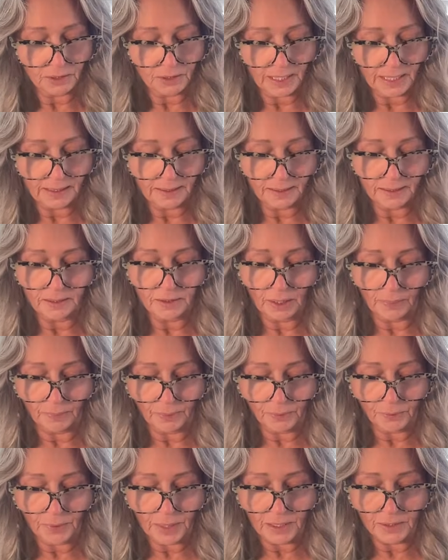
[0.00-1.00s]
less
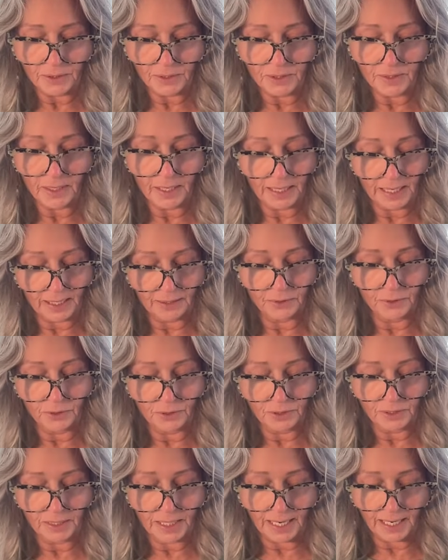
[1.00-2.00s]
separation than on your
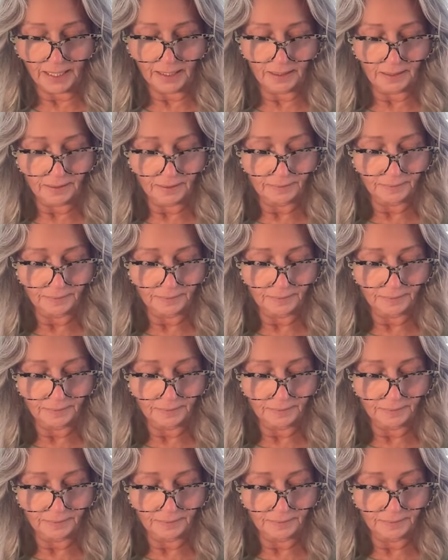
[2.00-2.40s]
side.